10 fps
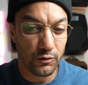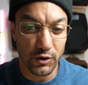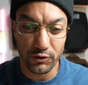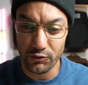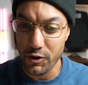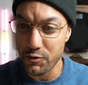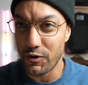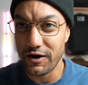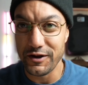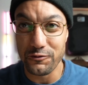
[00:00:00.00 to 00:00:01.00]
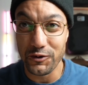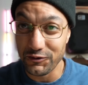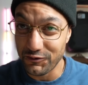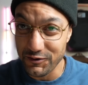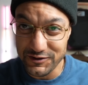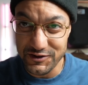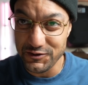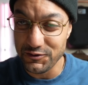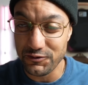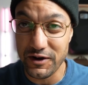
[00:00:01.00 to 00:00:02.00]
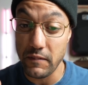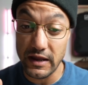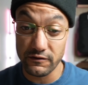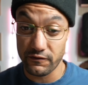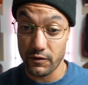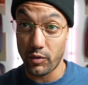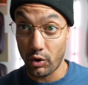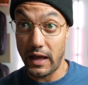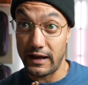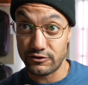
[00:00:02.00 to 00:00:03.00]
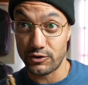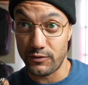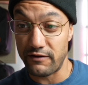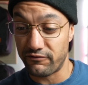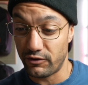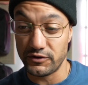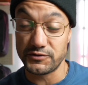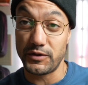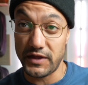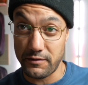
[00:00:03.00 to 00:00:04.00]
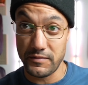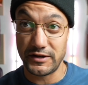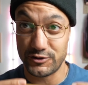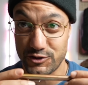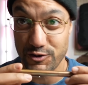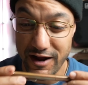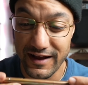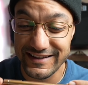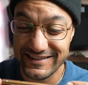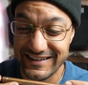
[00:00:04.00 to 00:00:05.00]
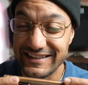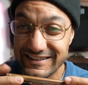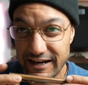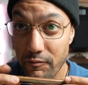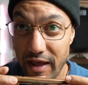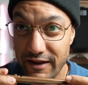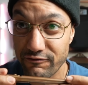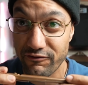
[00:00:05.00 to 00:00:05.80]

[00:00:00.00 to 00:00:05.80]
World War I, World War II, made for bolt action rifles, but then miniaturized into a pen